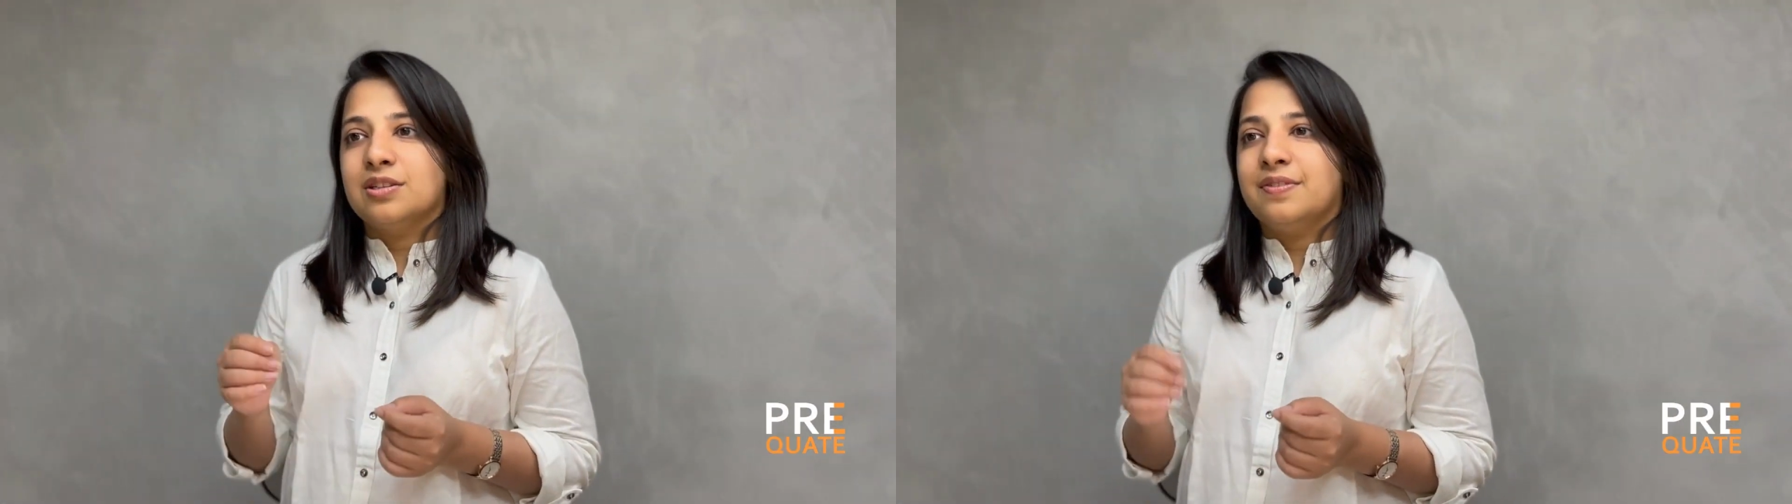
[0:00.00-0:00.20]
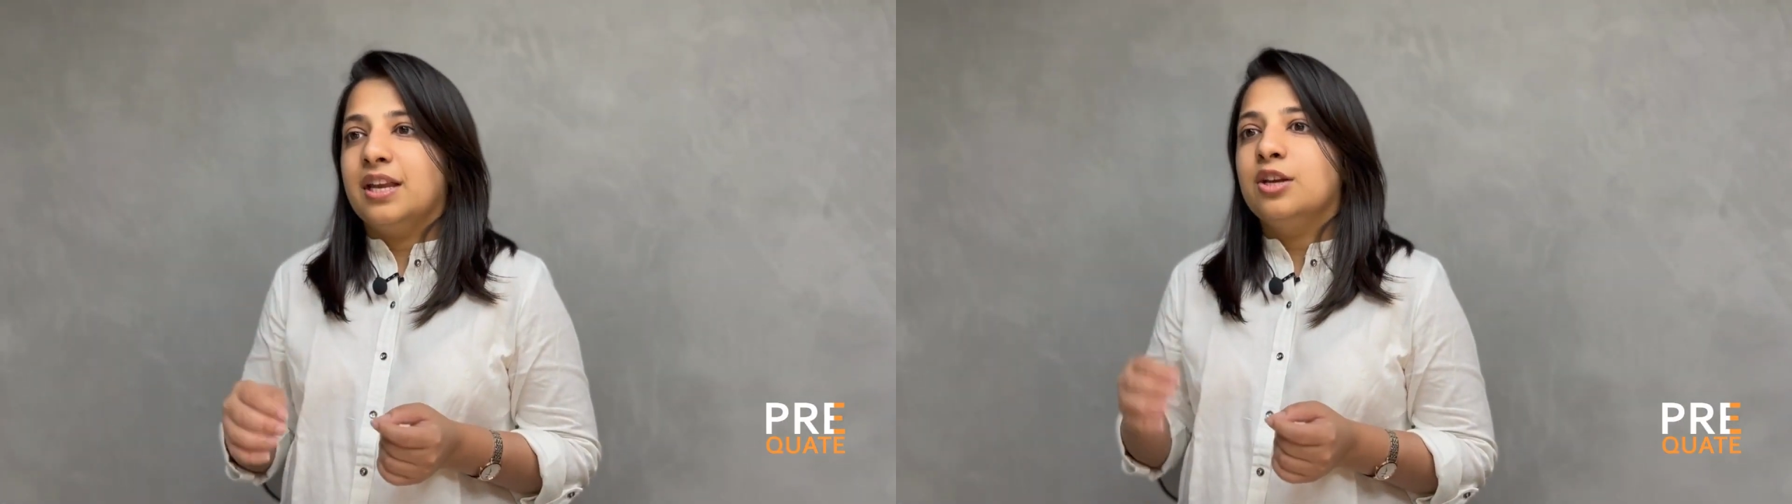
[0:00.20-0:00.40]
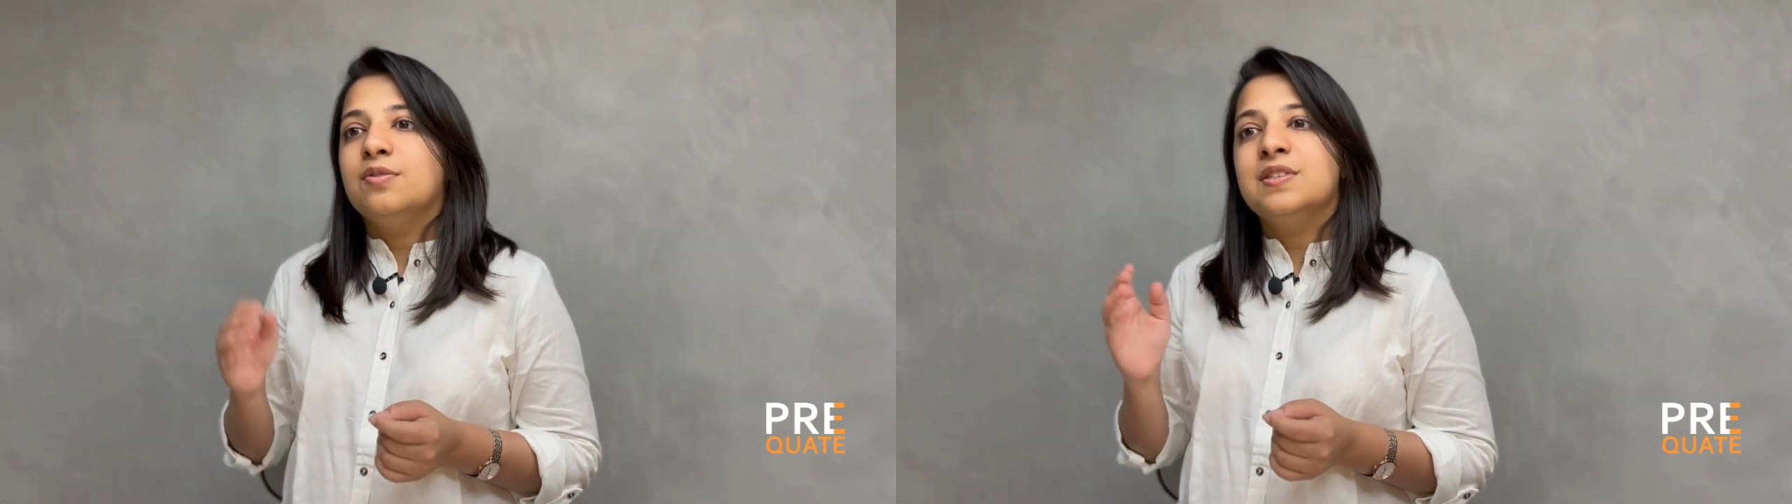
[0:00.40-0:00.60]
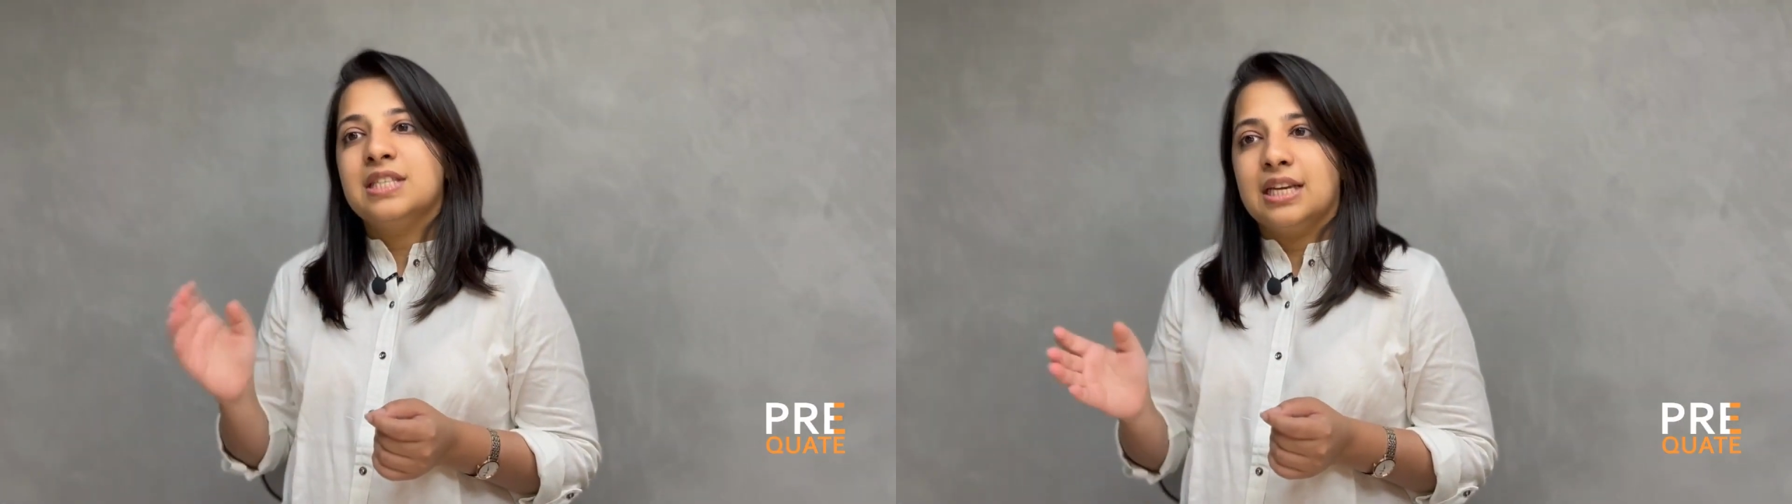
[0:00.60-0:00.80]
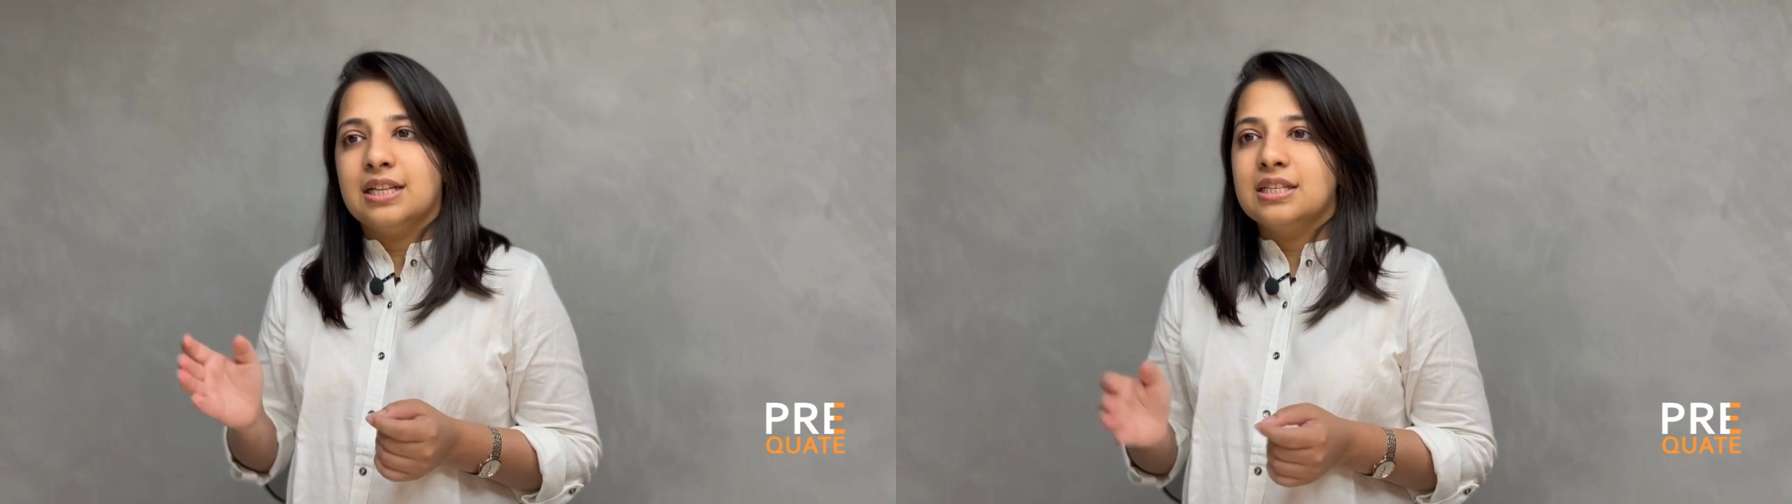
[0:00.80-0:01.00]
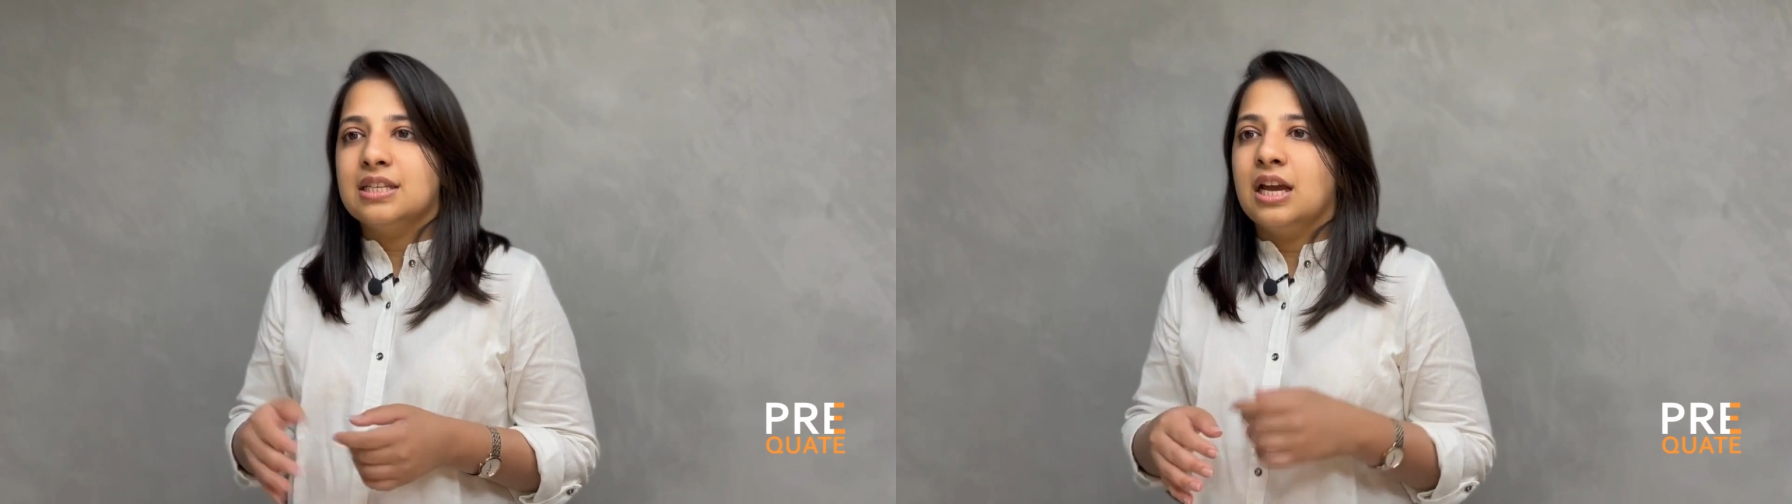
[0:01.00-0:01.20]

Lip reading: value of sales